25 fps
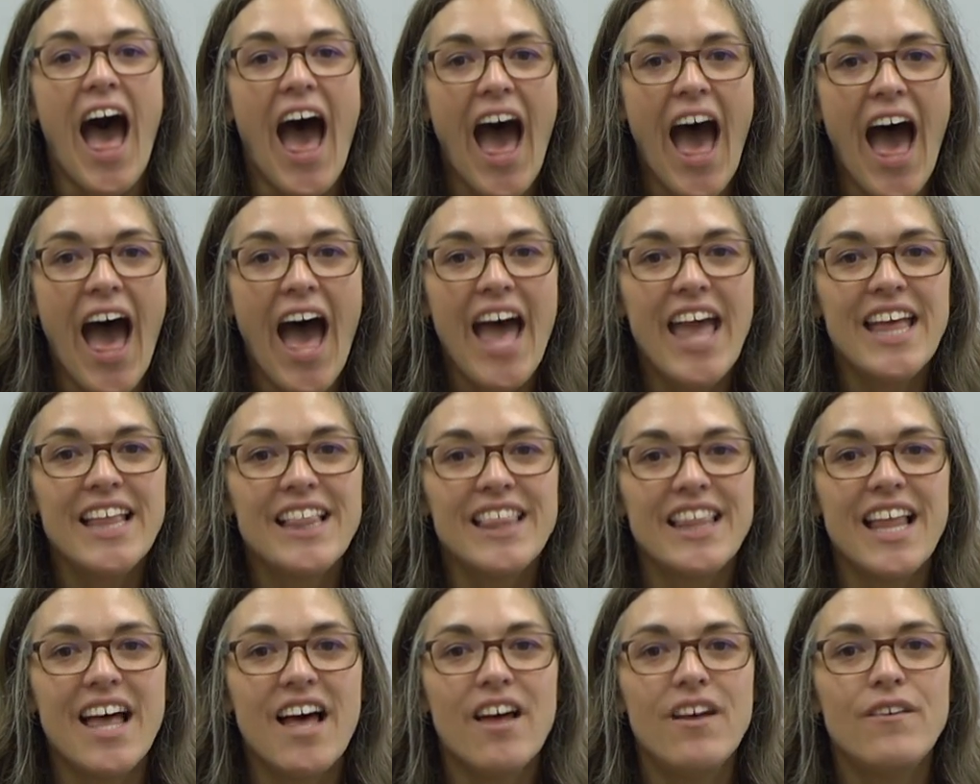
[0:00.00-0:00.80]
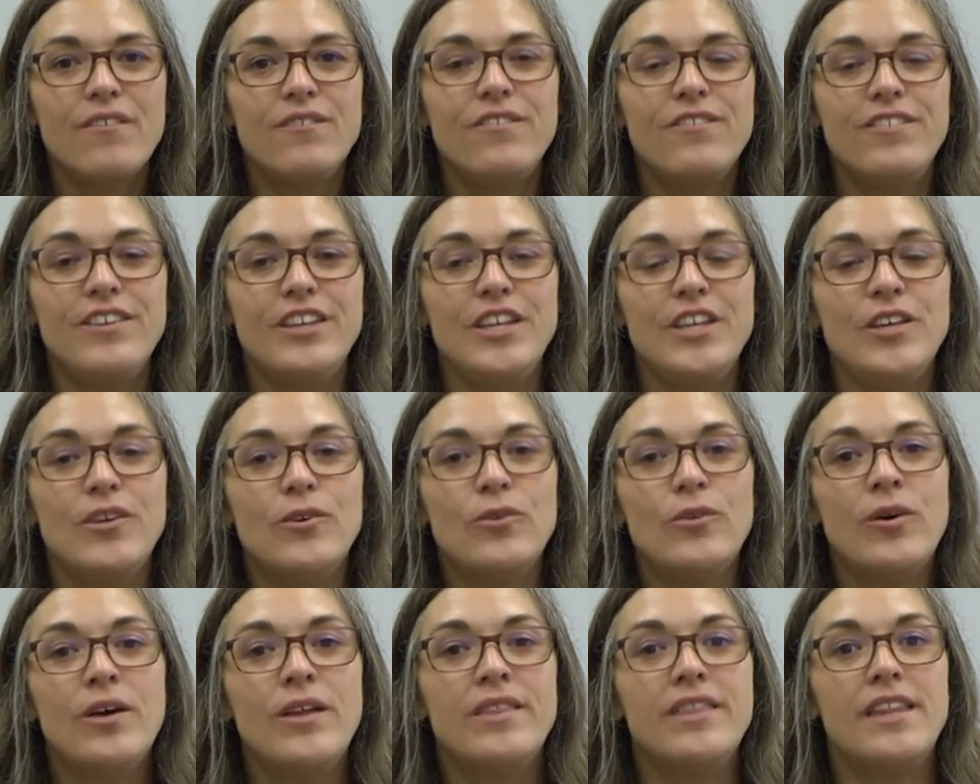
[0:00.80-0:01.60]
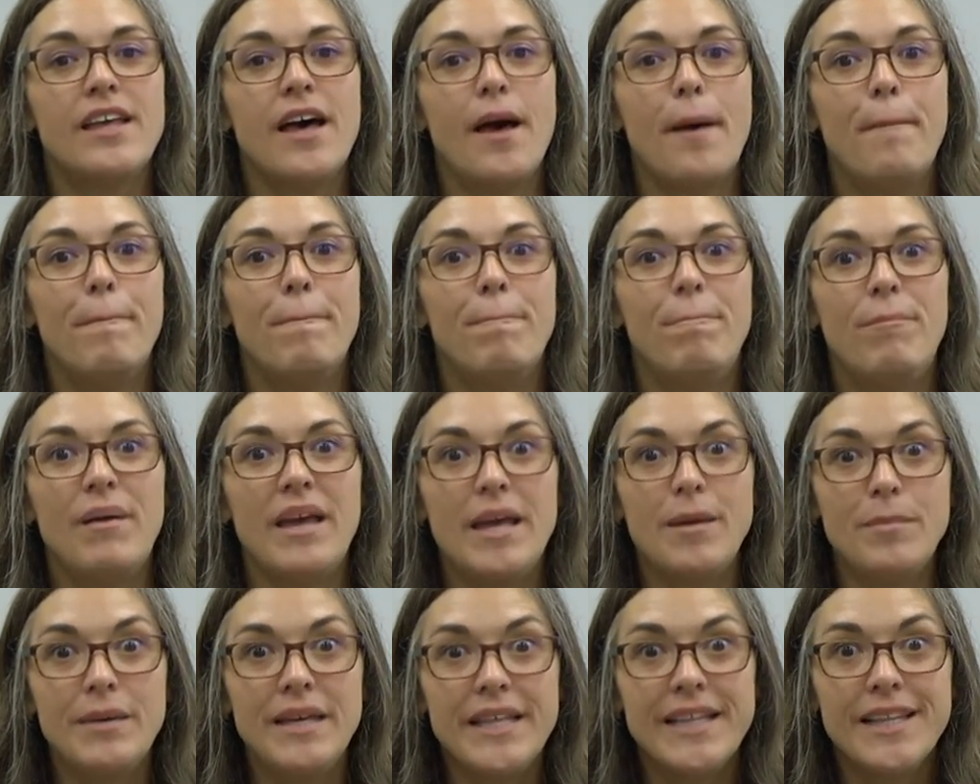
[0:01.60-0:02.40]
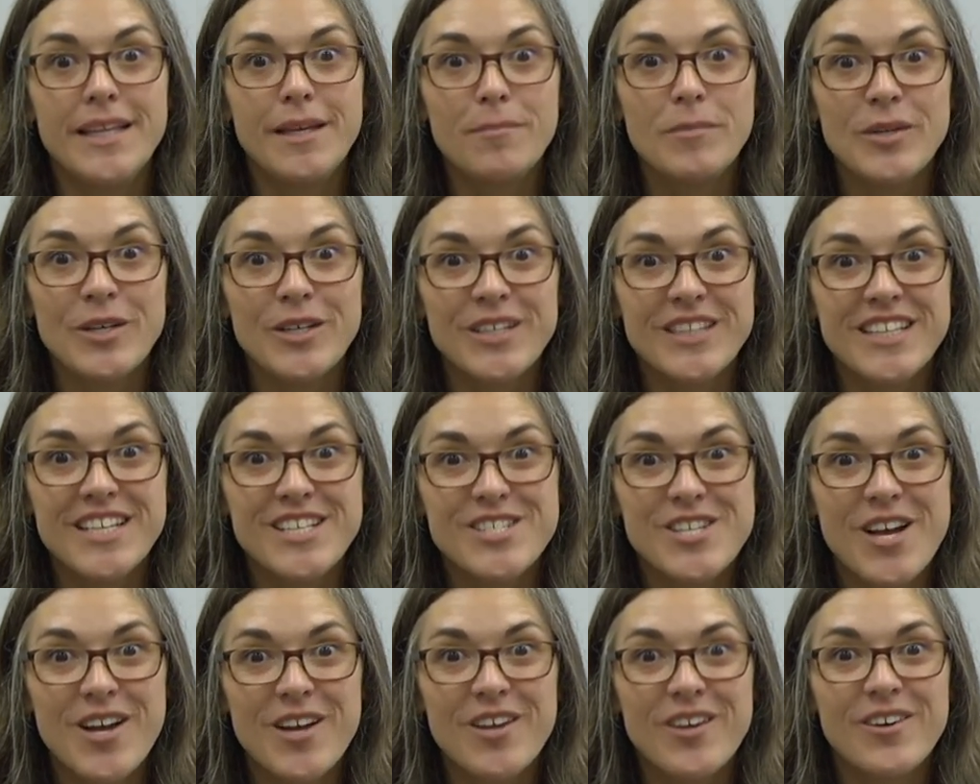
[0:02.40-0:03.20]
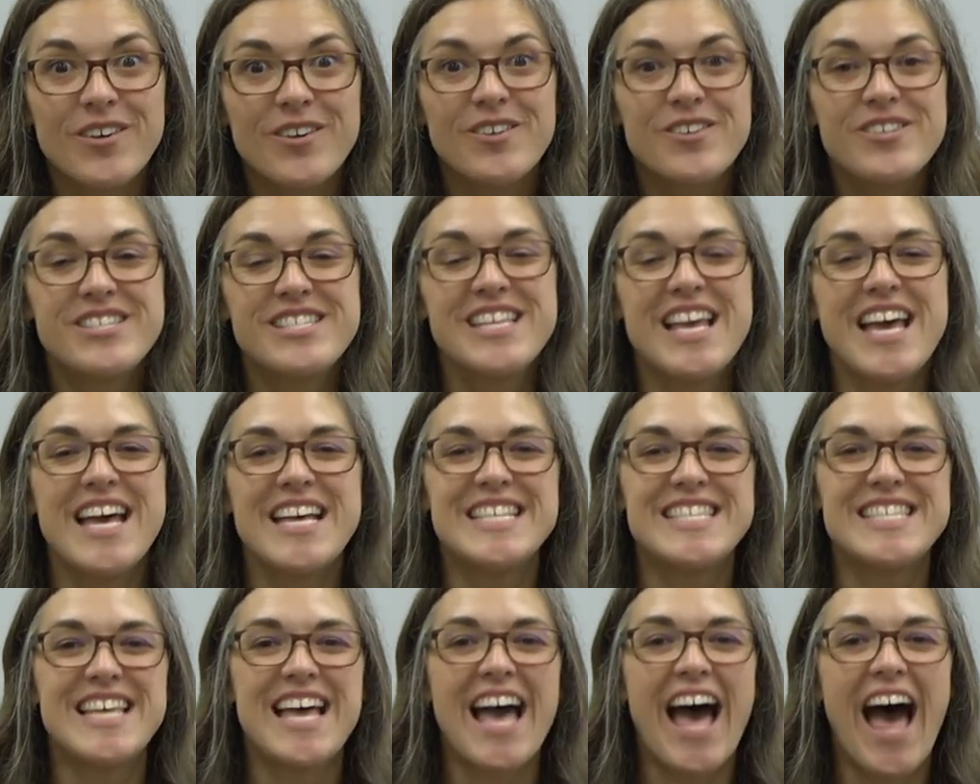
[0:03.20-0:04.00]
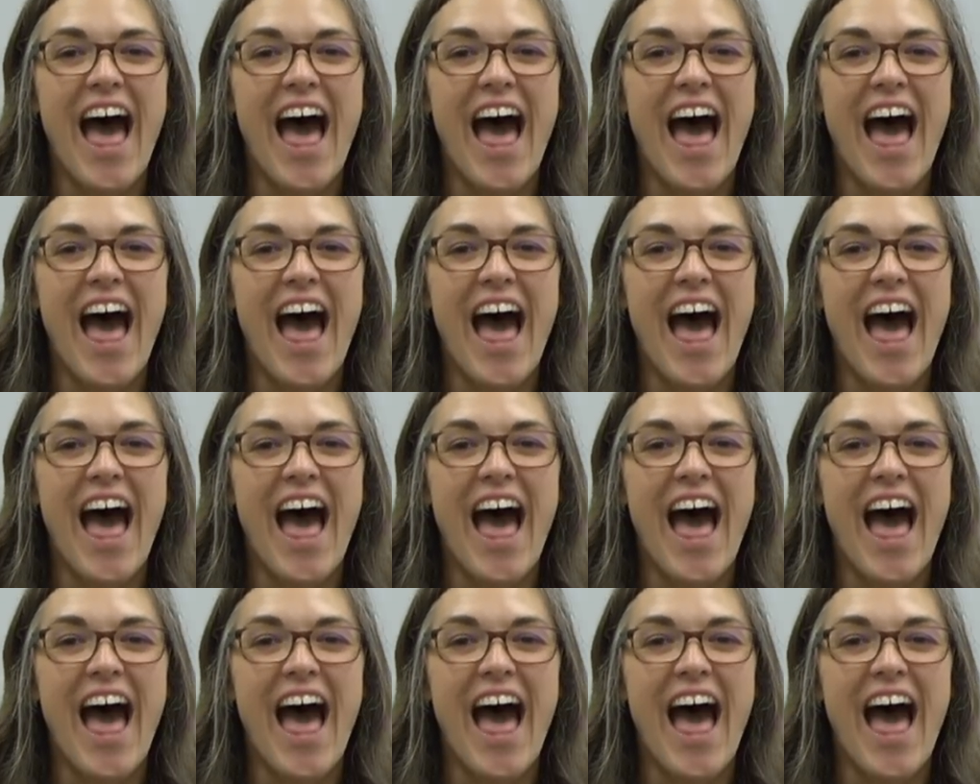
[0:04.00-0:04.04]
I love you. The baby lemur in the jungle says,